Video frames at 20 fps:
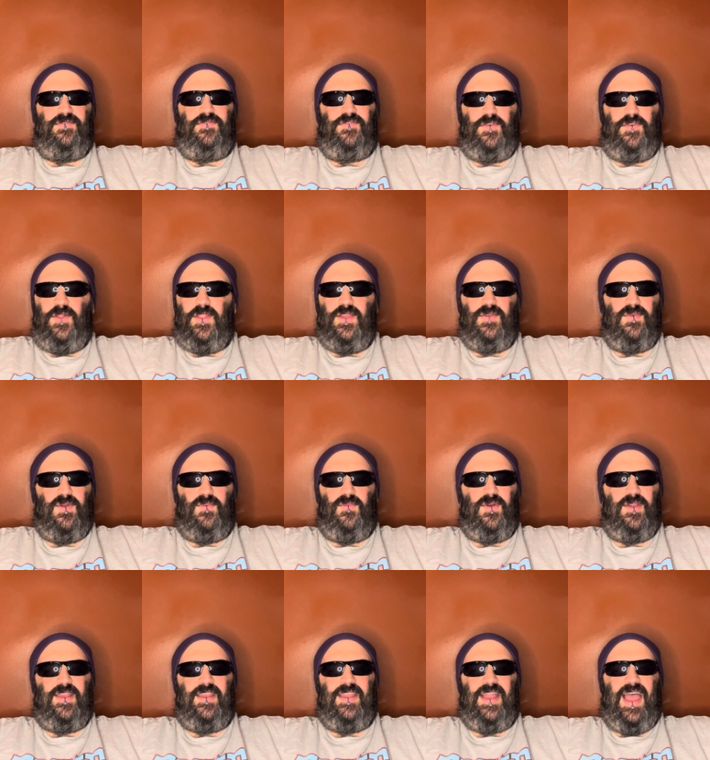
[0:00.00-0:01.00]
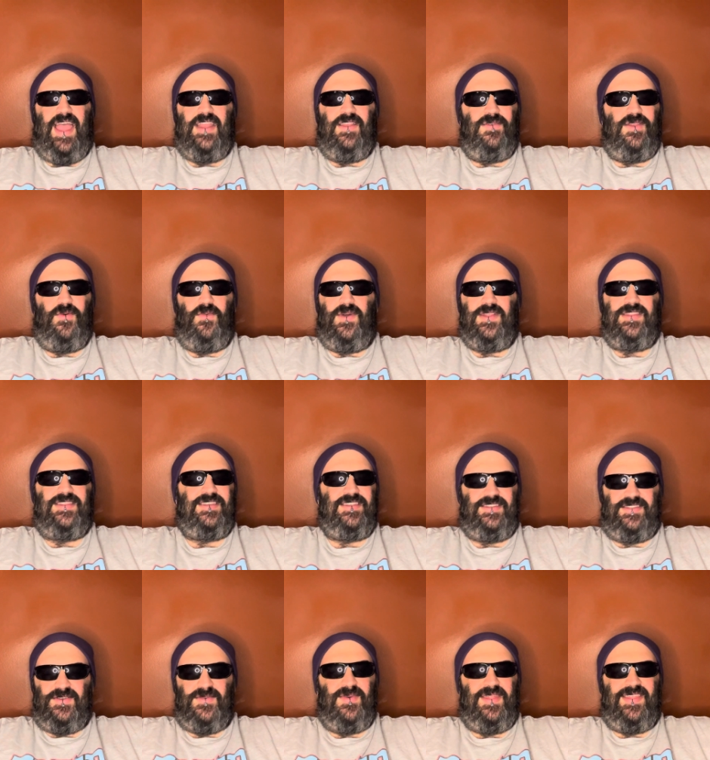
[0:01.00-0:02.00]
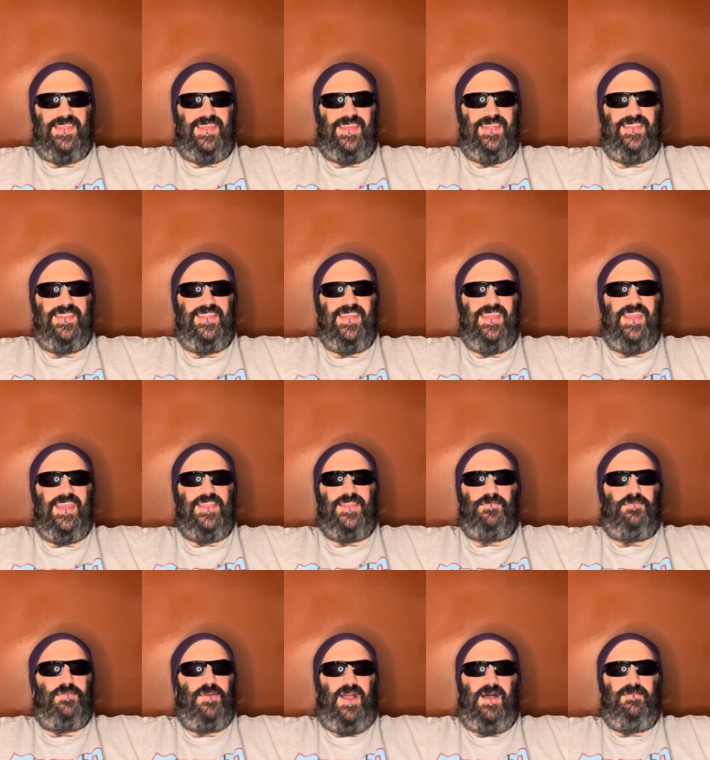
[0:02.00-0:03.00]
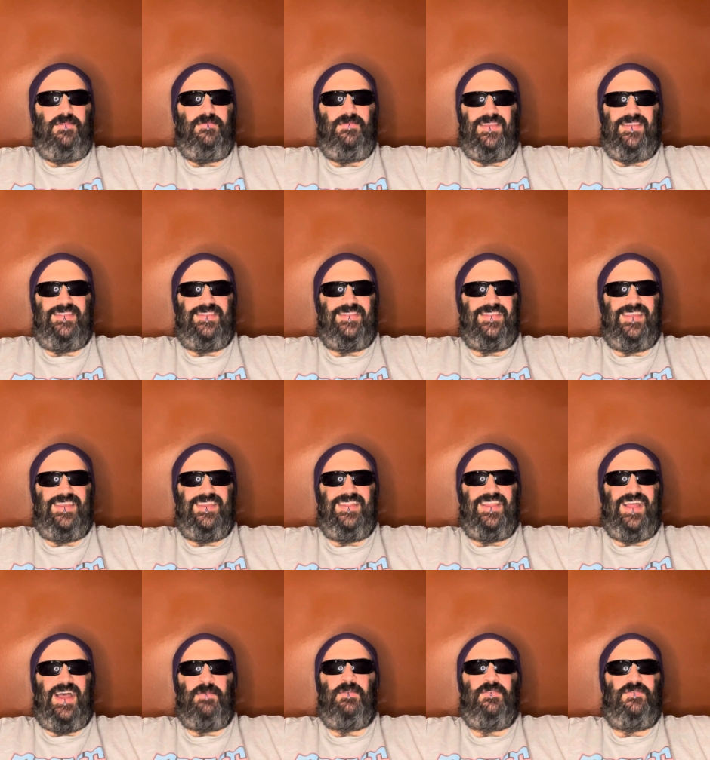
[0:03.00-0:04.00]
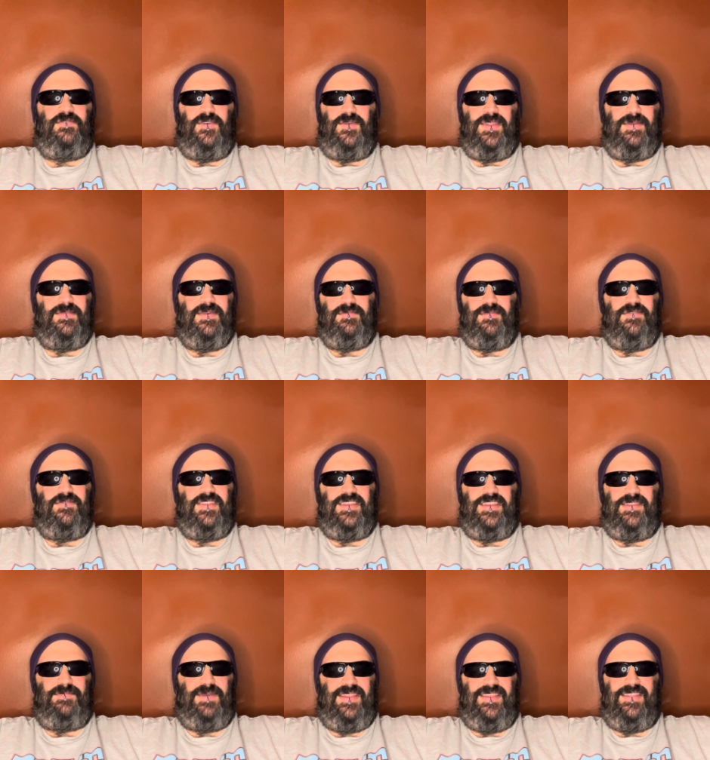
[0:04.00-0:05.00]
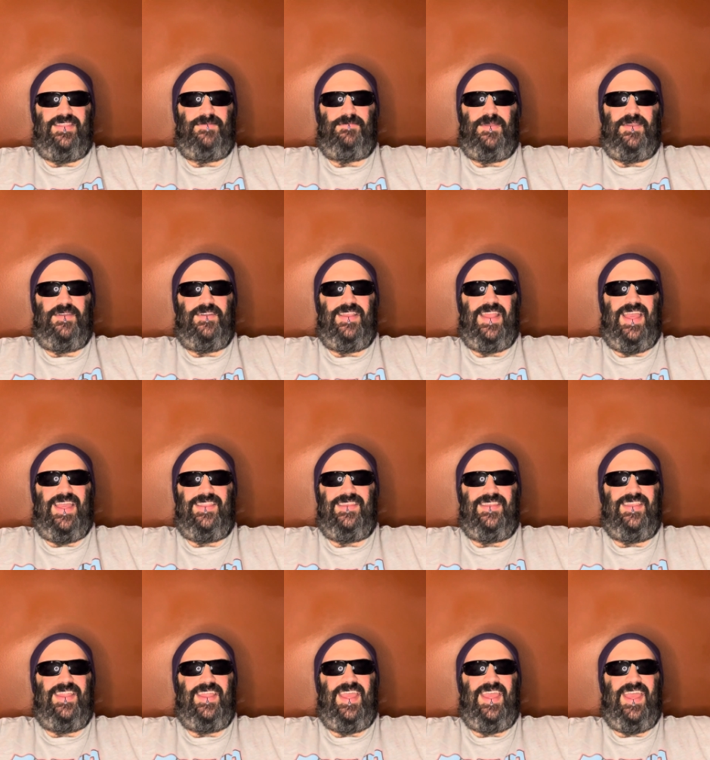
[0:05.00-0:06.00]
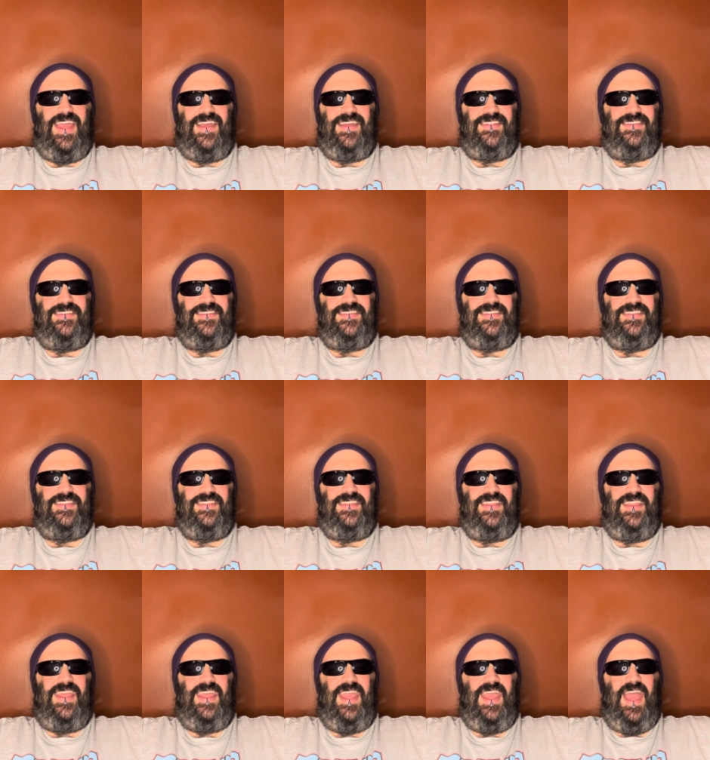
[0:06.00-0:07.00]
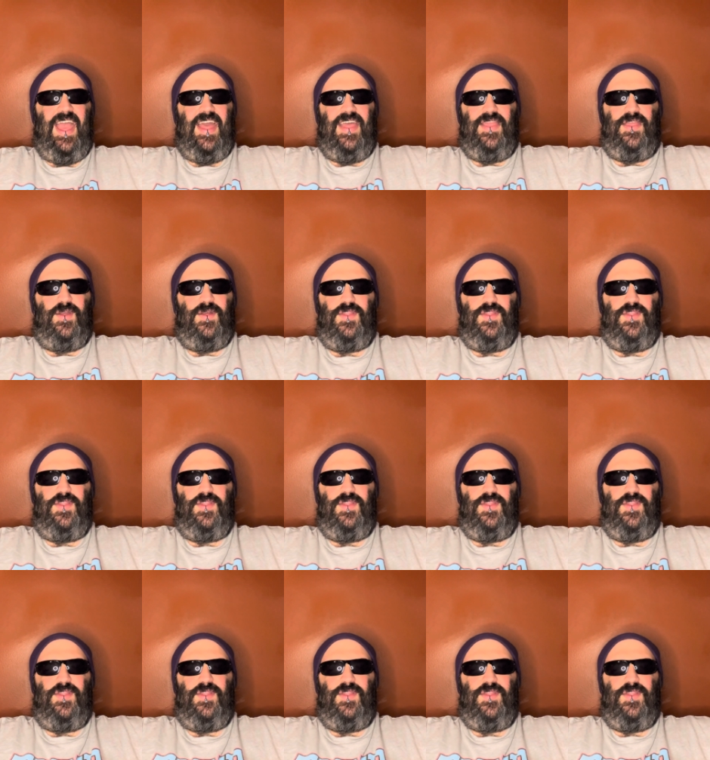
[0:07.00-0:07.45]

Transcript: fully rewarded. I don't know what to do with it. The problem is that I'm a voting member of Independent Spirit and, and there are